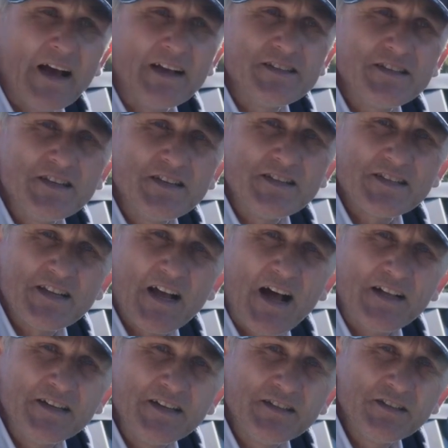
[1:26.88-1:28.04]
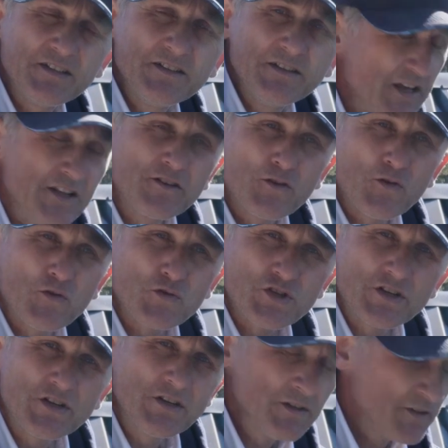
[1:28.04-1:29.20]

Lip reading: I see solid enclosure